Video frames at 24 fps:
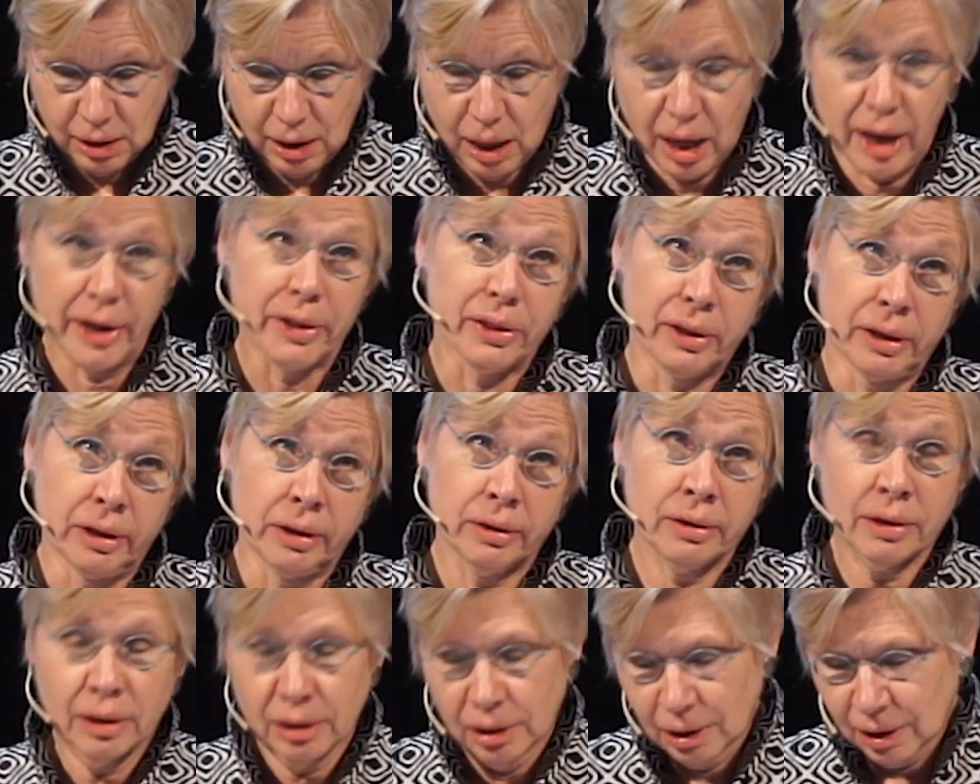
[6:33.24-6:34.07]
I
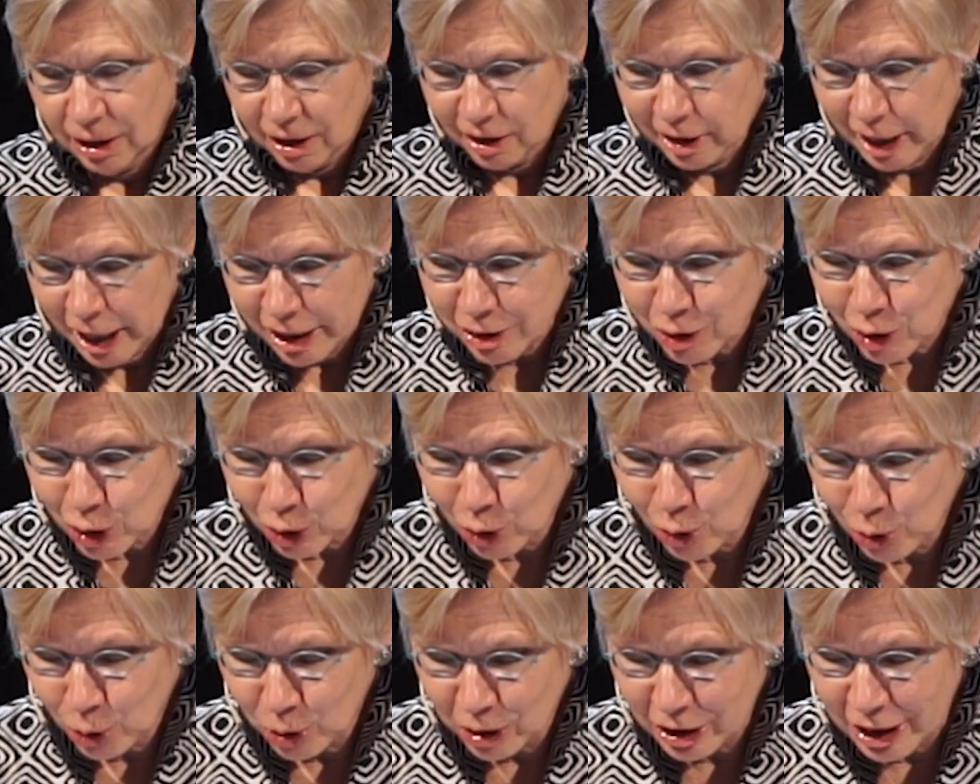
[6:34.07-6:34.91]
think, led to
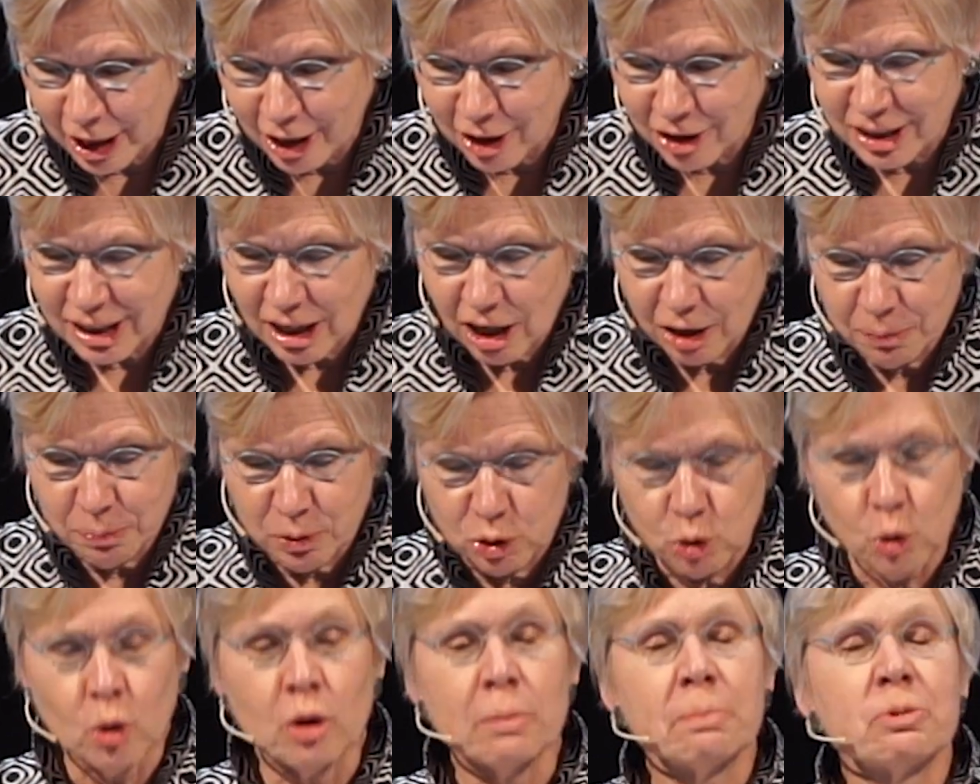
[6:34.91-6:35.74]
Cornell's
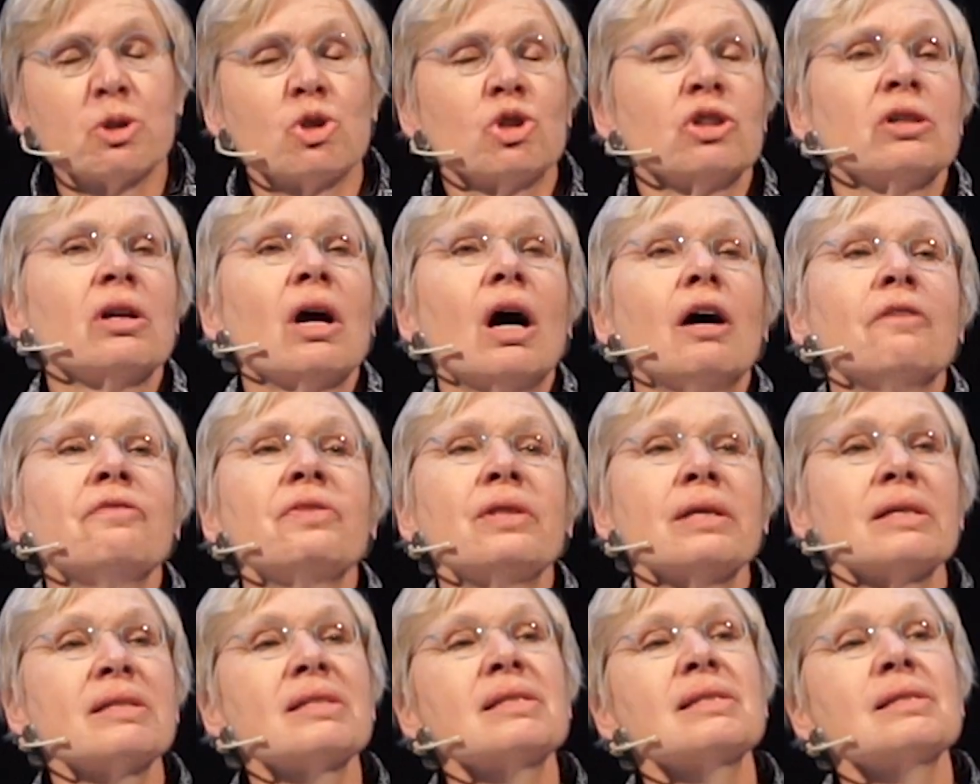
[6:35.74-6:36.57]
absorption
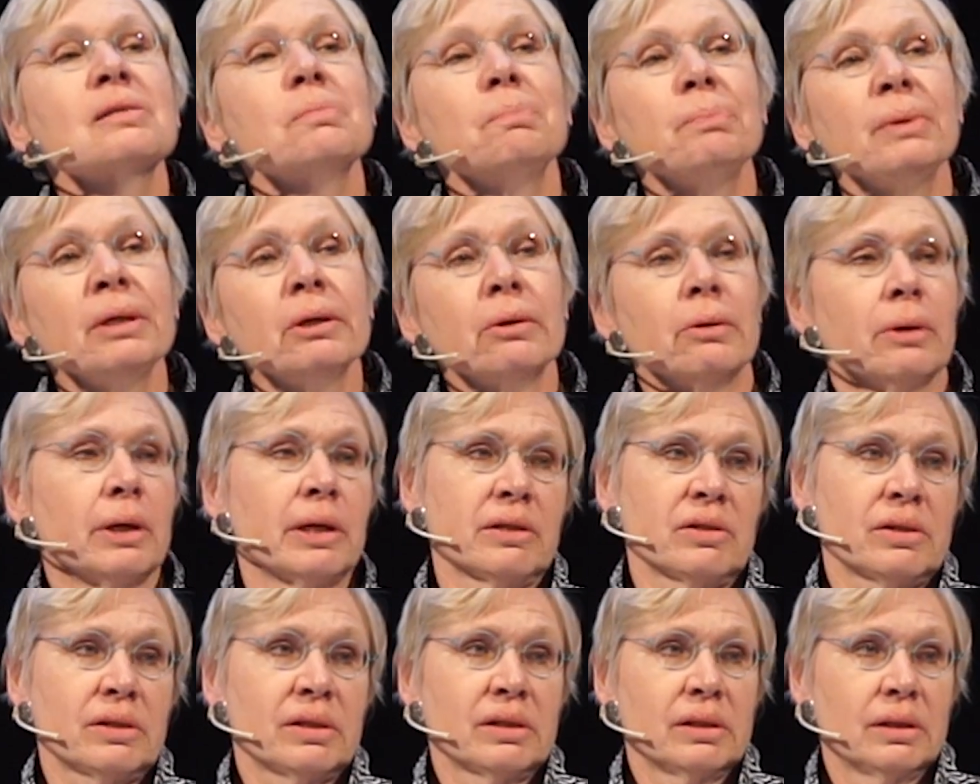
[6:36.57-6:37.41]
of the
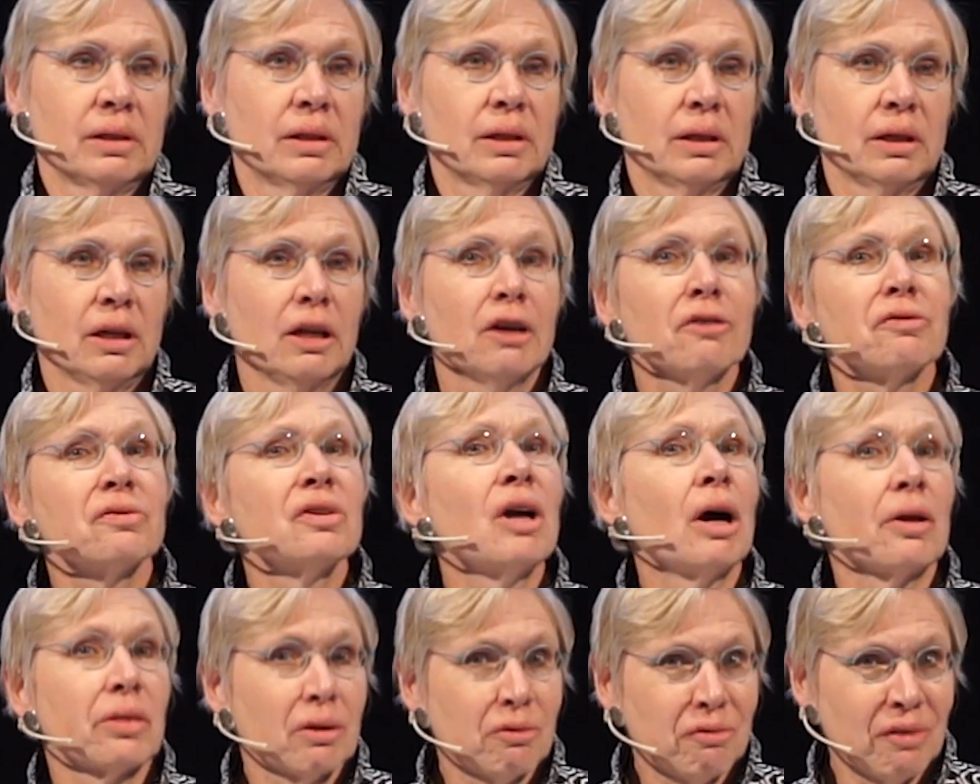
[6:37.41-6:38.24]
spirit, if
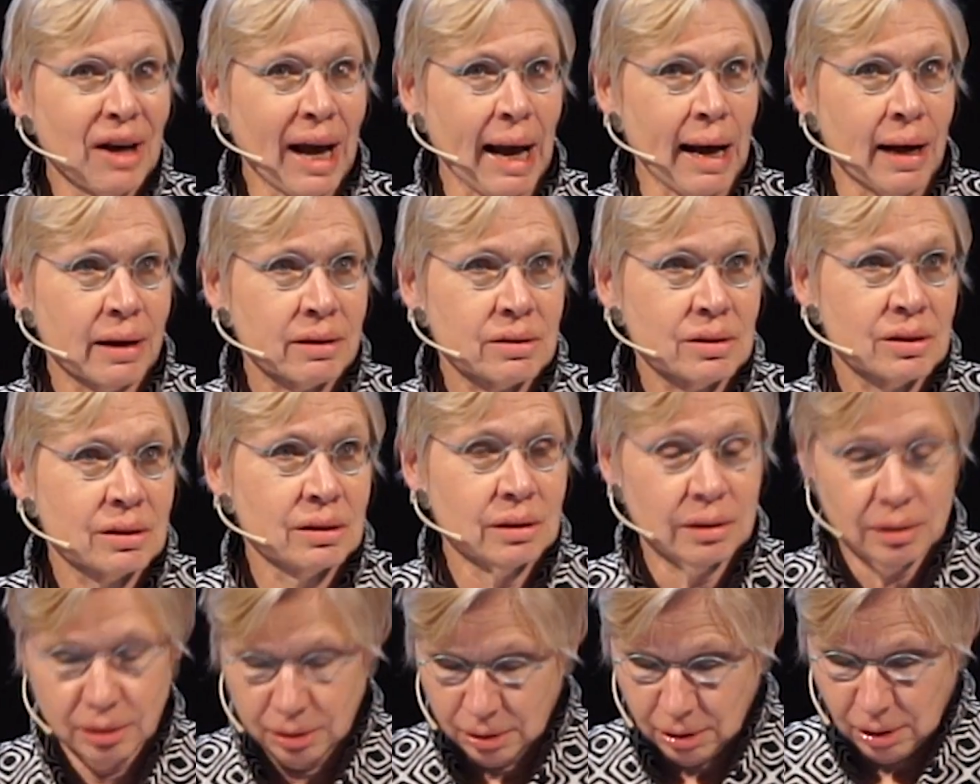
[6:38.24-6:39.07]
not the fact,
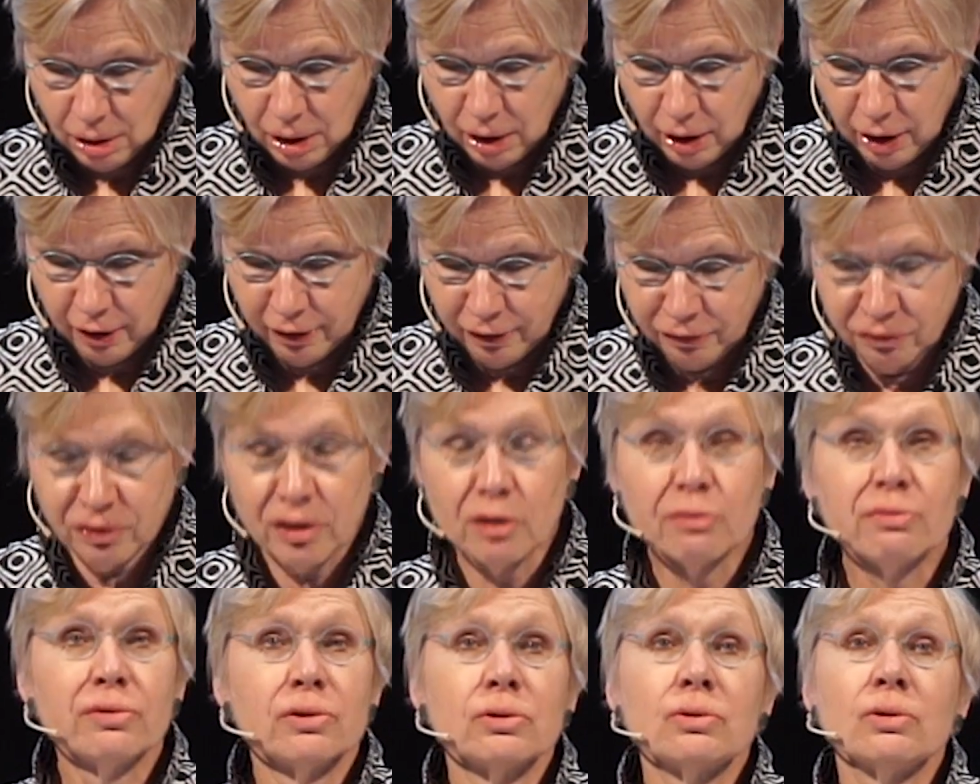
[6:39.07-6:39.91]
of
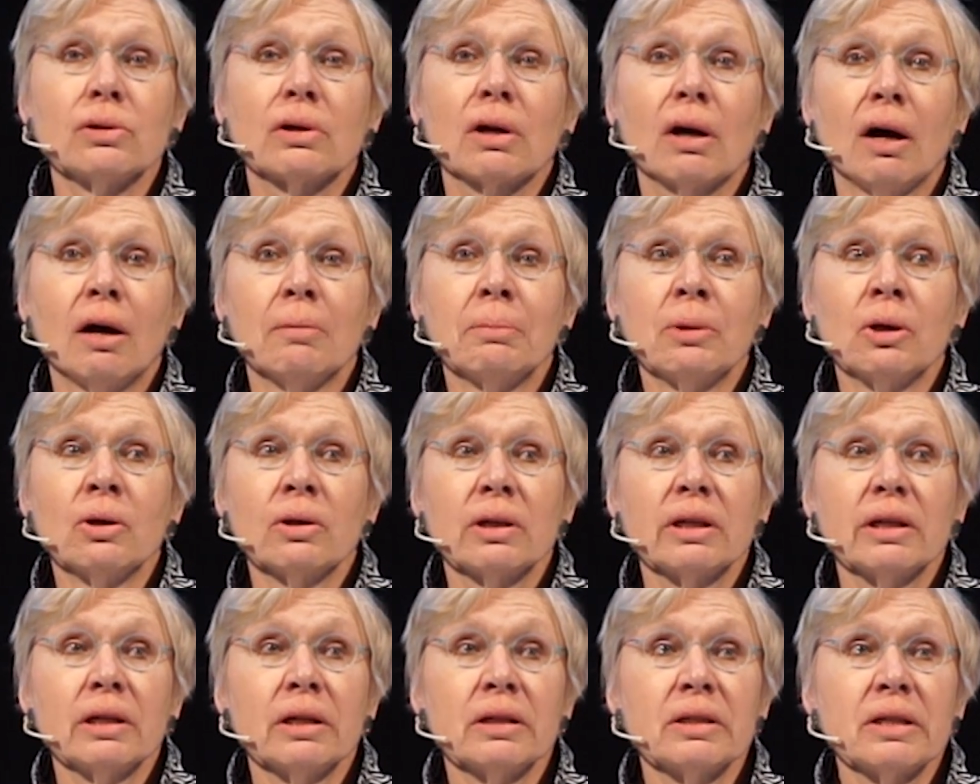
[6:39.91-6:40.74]
the Wunderkammer
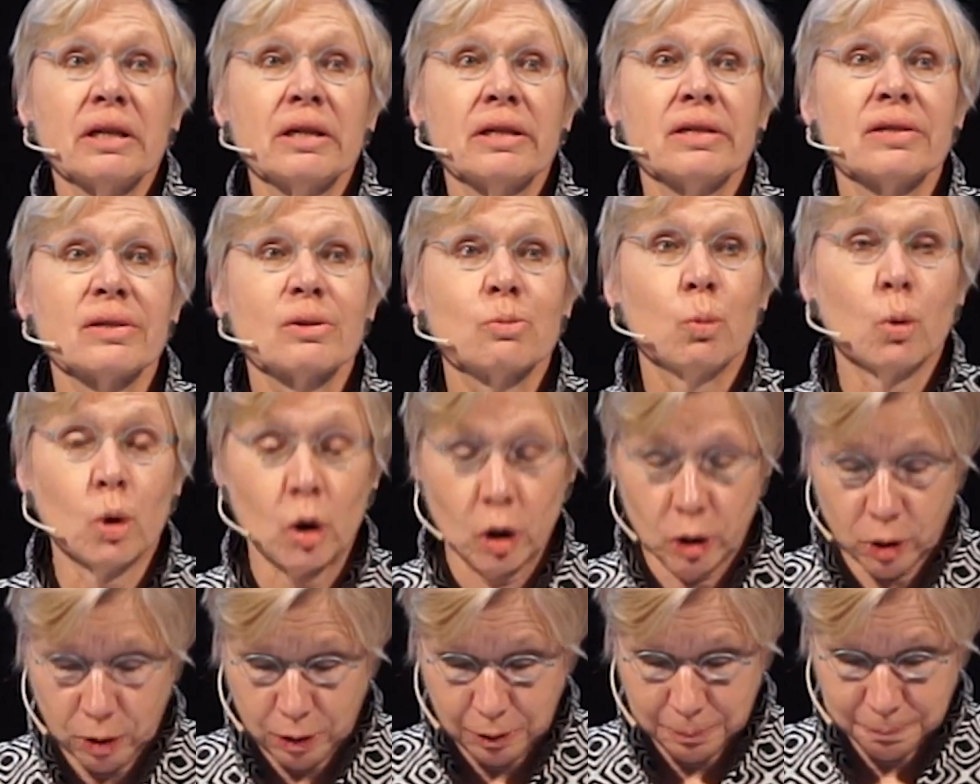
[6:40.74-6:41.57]
in his
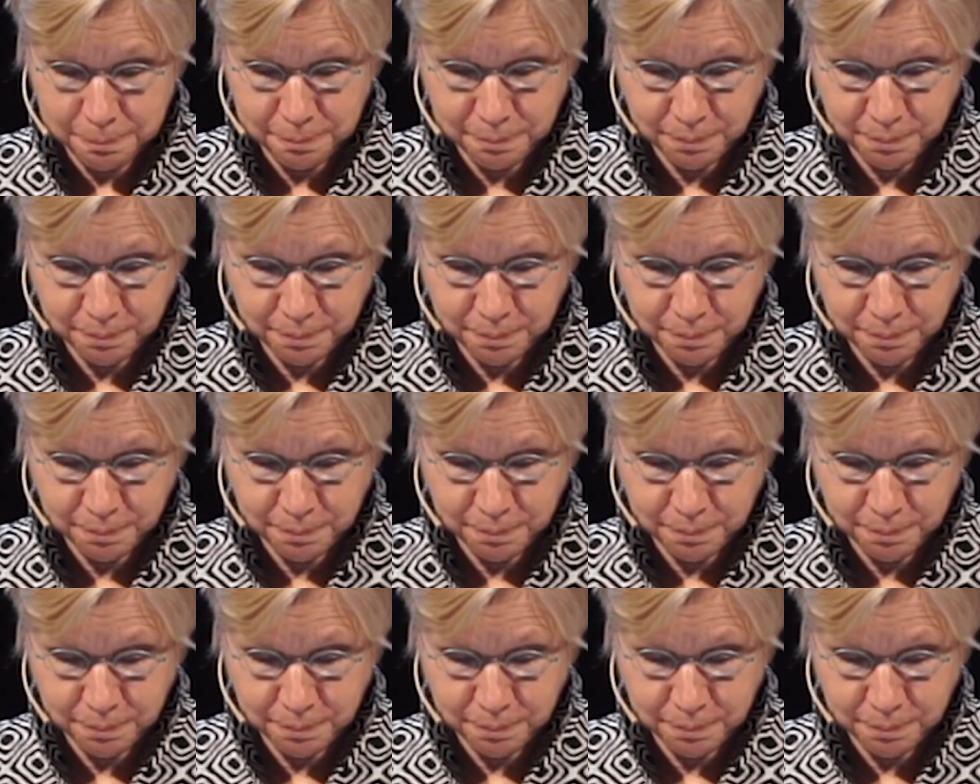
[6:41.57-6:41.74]
work.